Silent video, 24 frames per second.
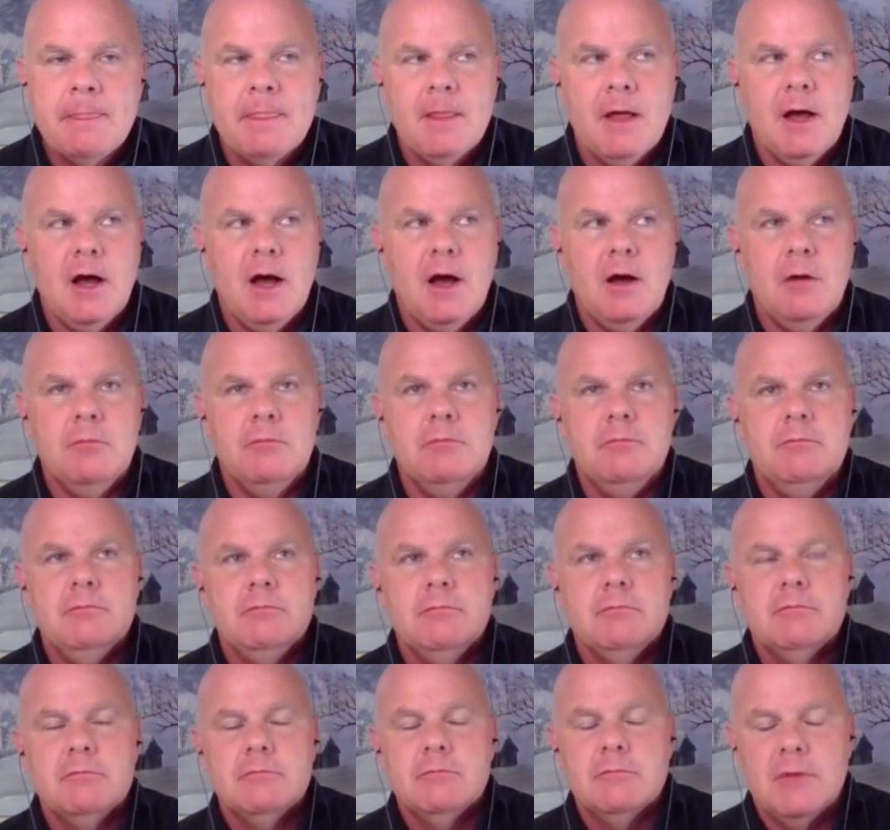
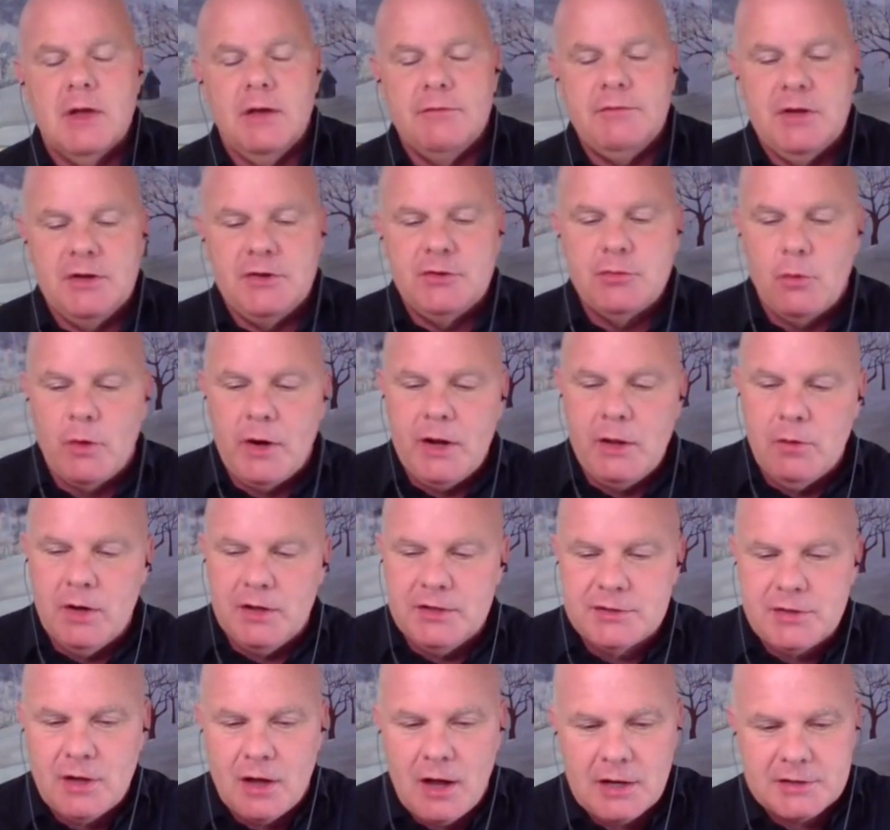I've done
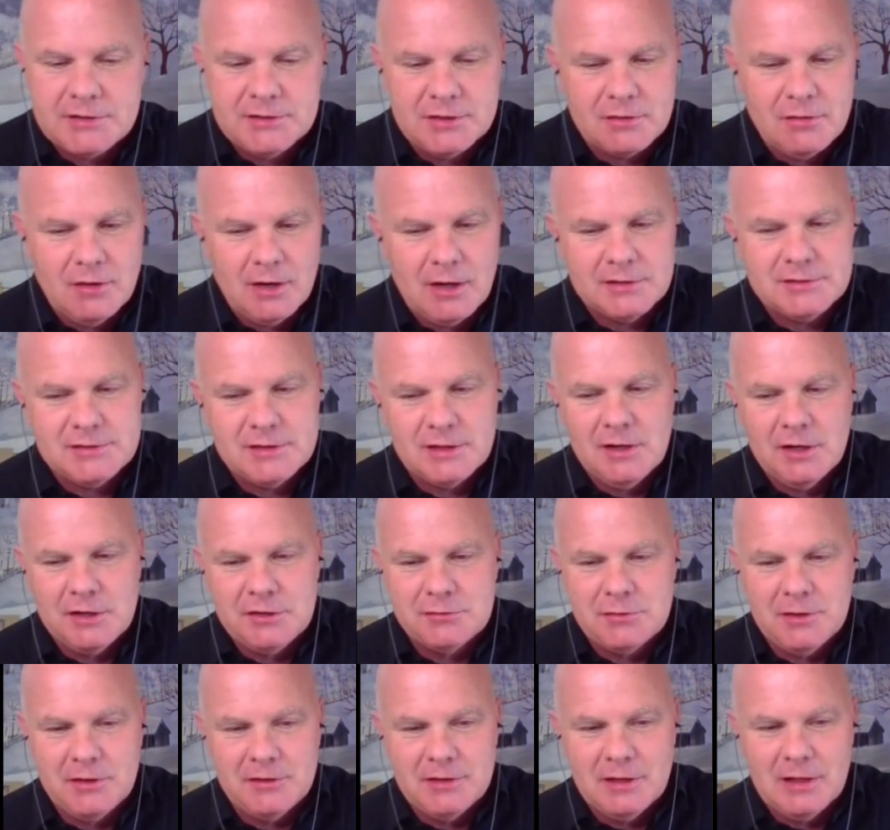21 talks across the
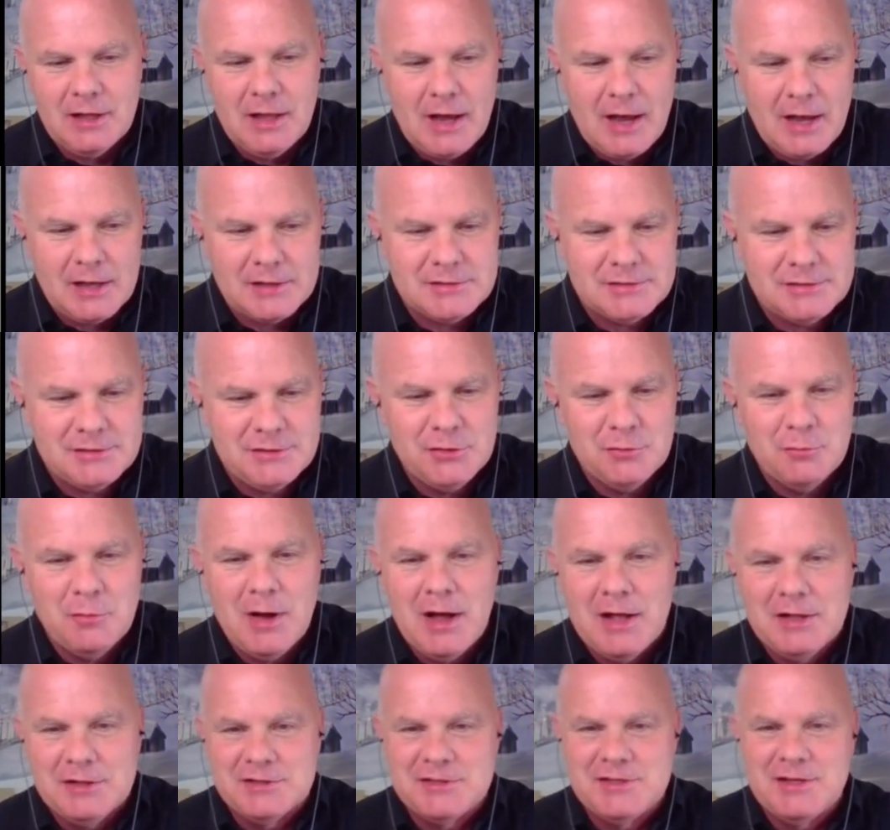country in the last 2
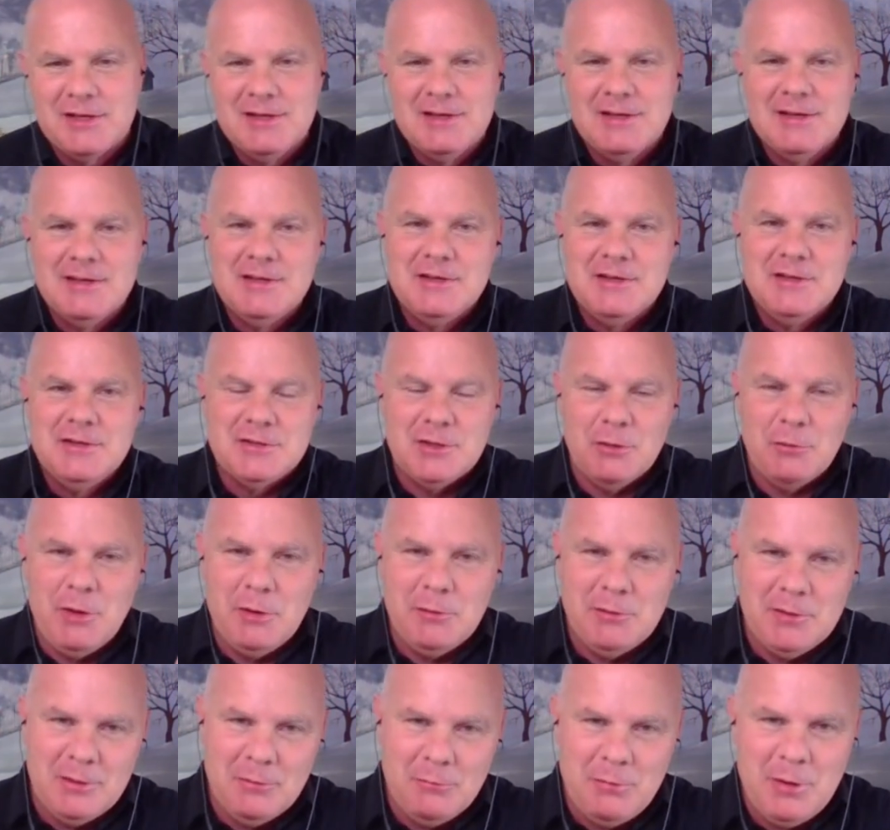months. So we
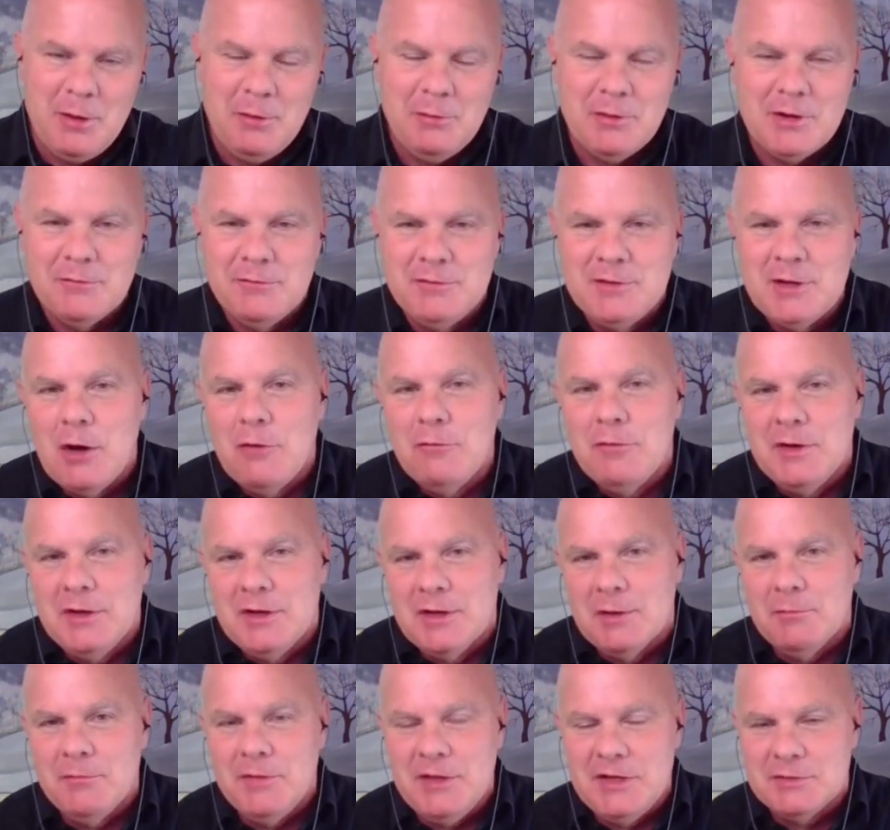would have dove
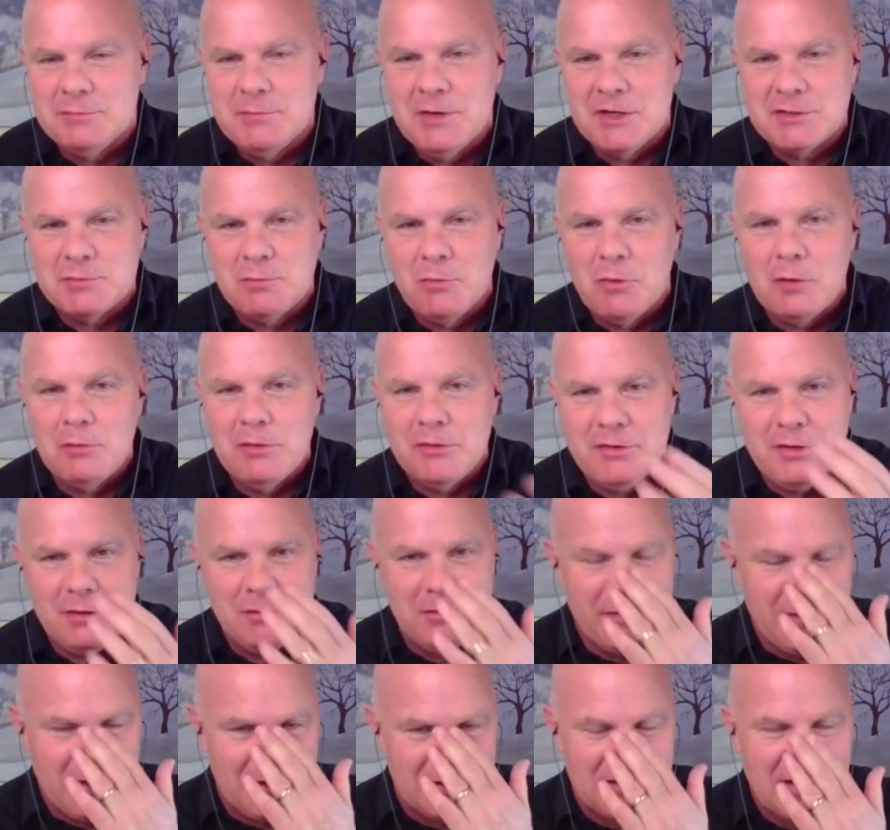into these much more with
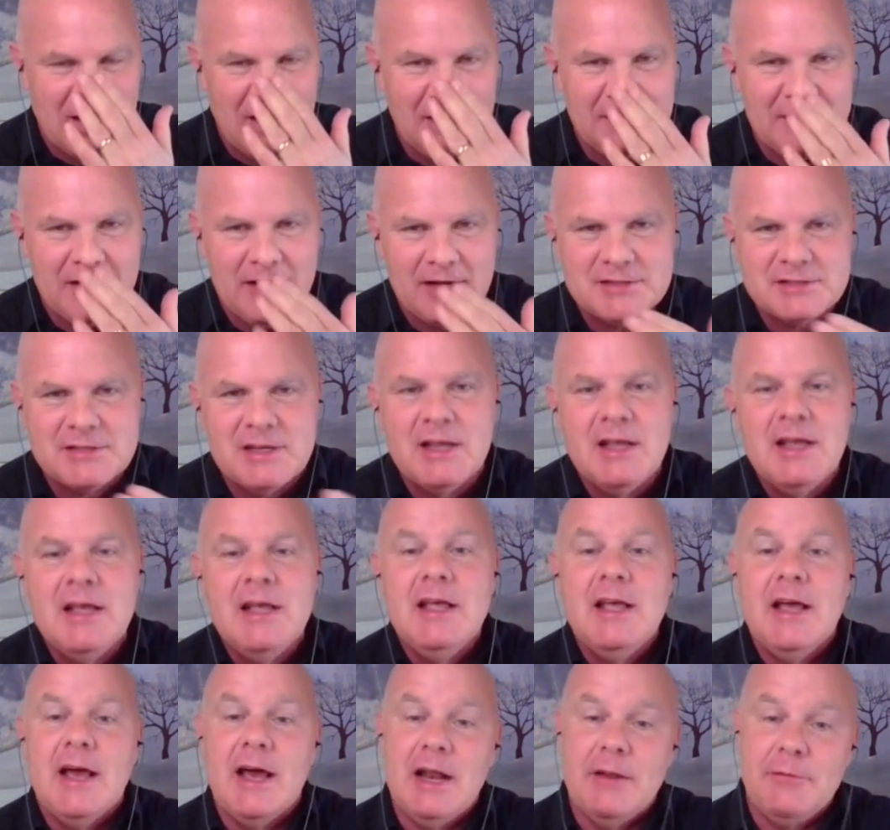you in that context.
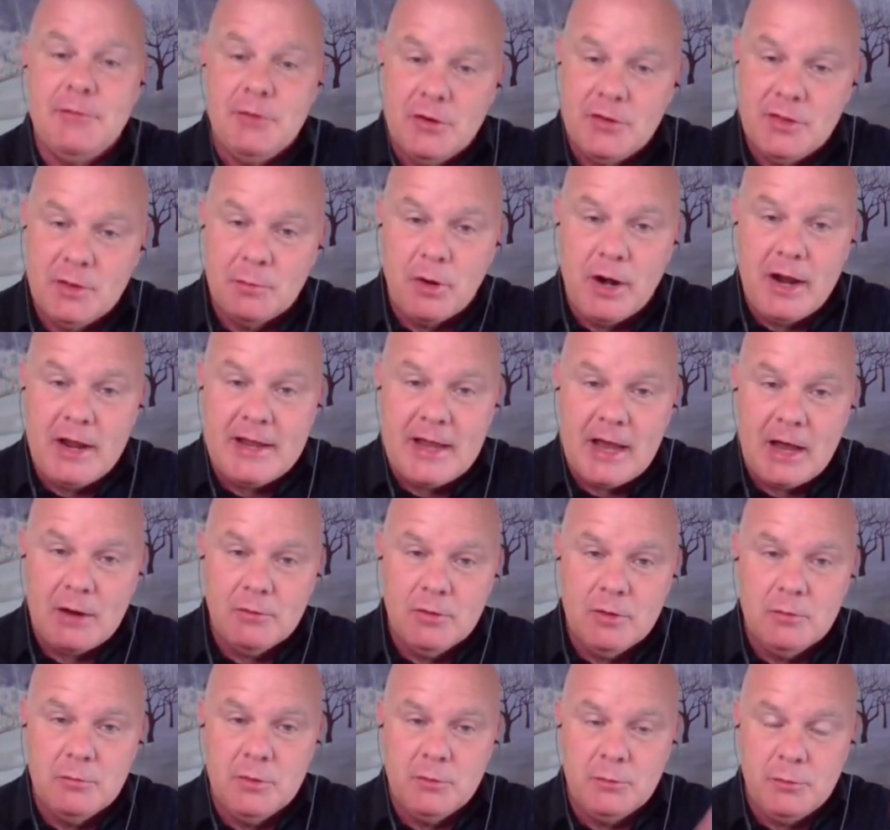And if you're in the breakout
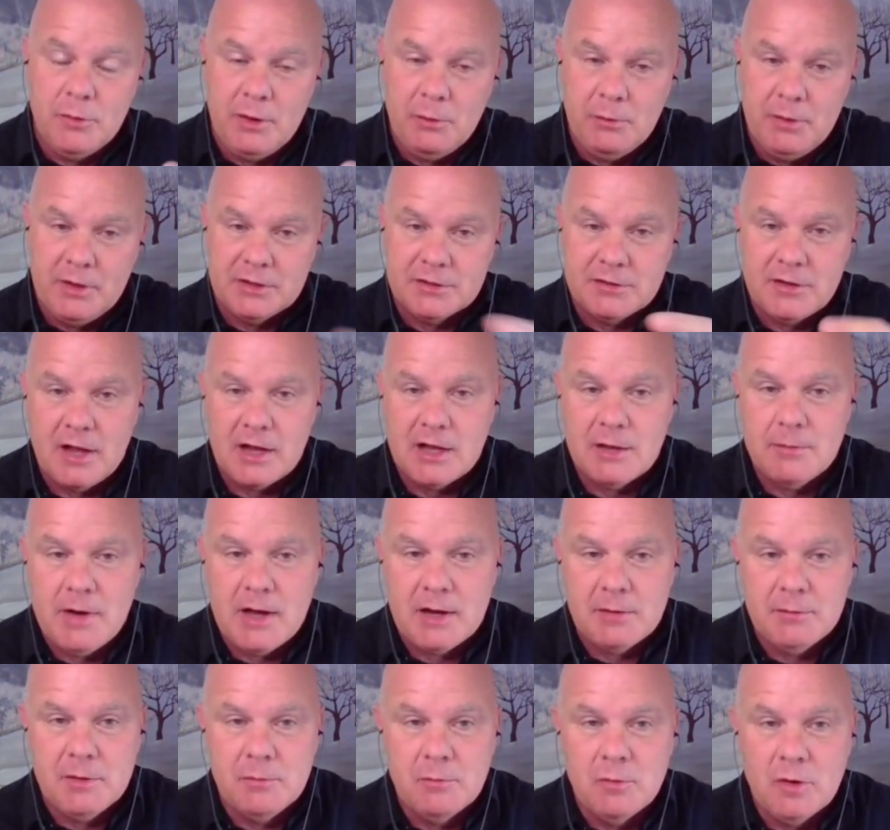room with we can talk about
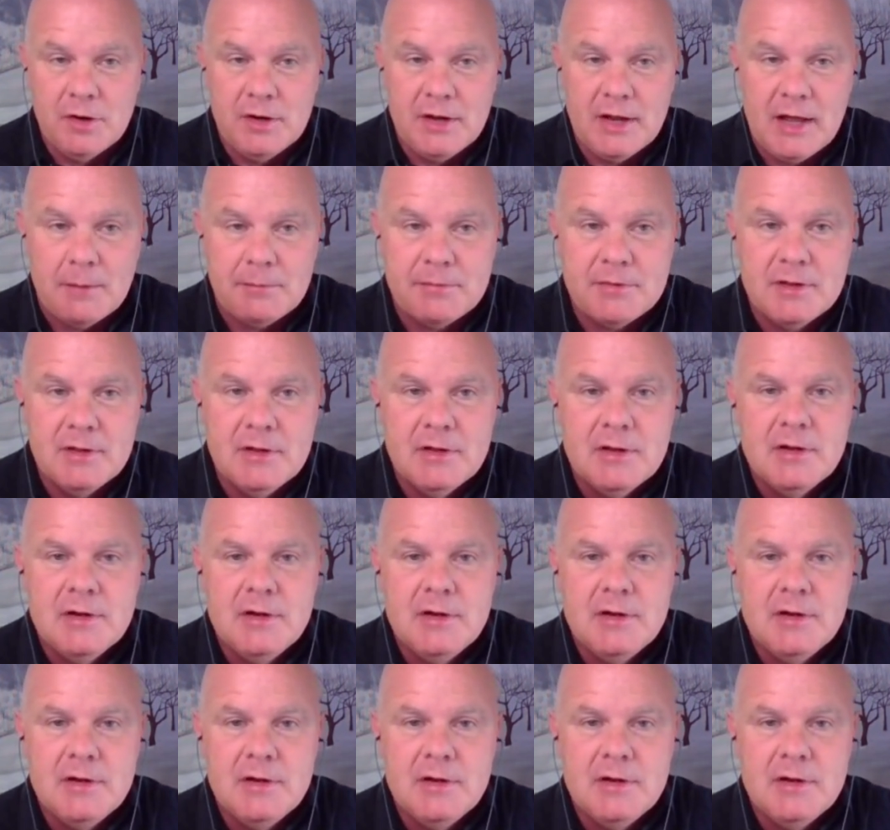them in more depth.